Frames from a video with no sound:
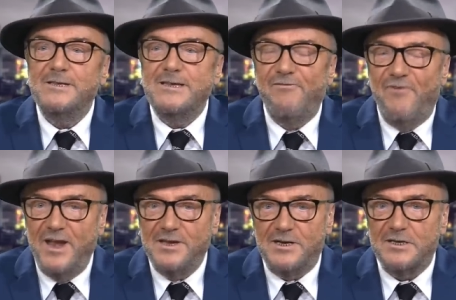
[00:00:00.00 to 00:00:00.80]

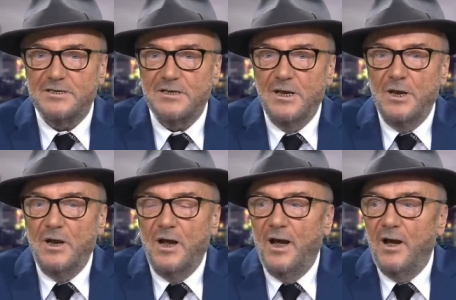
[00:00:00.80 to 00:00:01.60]
defenders
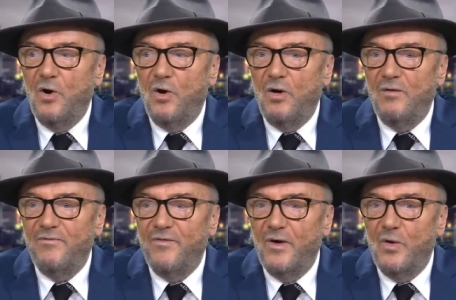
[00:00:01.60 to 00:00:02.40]

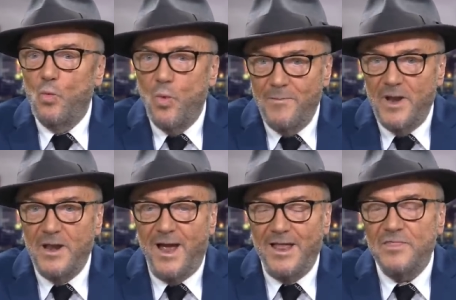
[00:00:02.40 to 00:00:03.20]
of
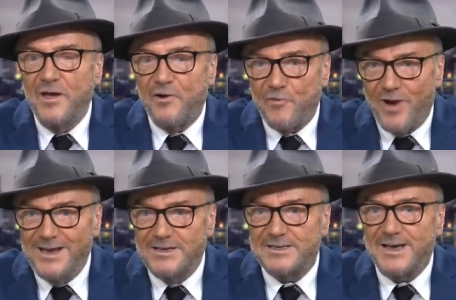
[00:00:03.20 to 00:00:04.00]
women and their
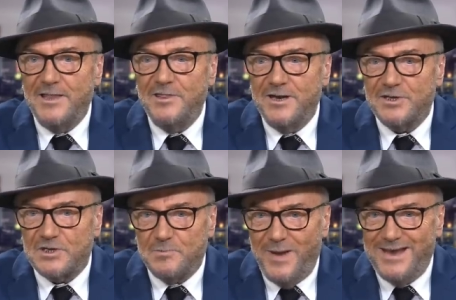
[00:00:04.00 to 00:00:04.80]
rights and their
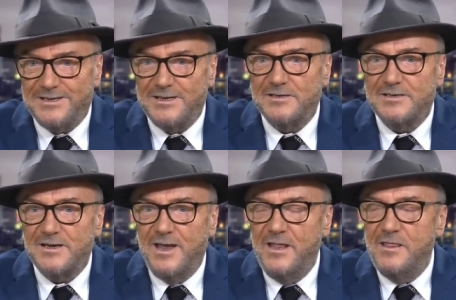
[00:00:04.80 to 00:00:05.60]
spaces
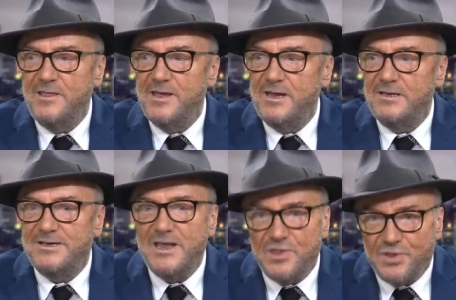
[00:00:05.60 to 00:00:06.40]
in the
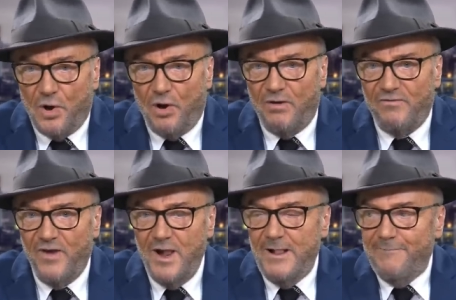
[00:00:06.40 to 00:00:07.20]
teeth
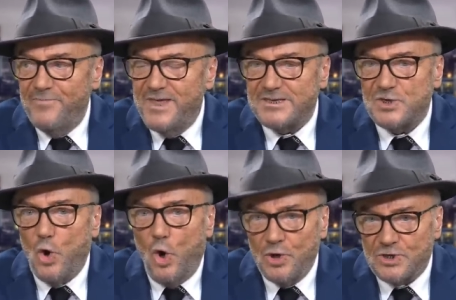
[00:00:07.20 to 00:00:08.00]
of this
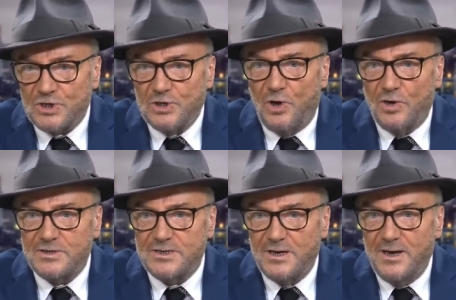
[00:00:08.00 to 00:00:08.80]

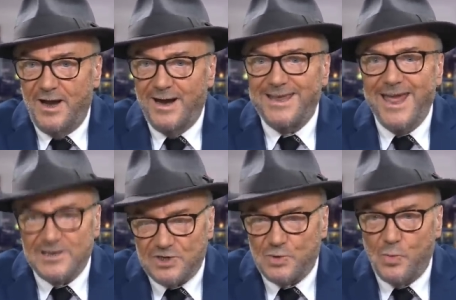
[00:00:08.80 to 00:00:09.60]
onslaught
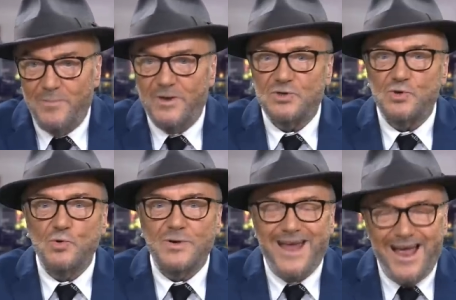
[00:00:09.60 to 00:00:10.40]
against women,
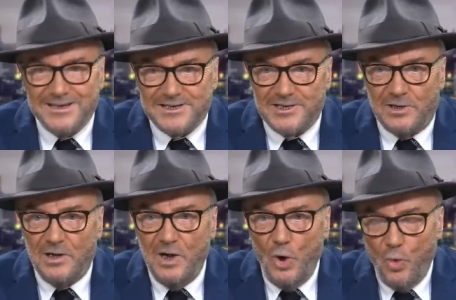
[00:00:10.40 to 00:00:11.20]
to
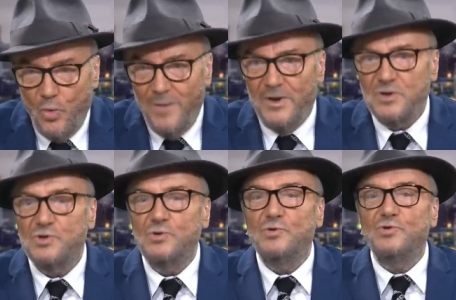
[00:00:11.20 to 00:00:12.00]
cancel women,
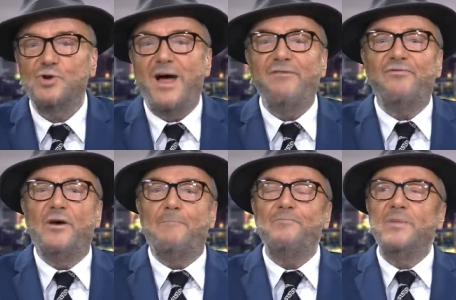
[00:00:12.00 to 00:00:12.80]
to drive
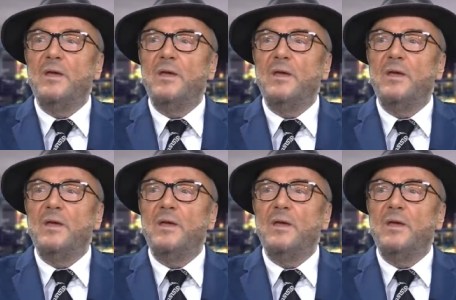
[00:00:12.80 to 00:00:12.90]
them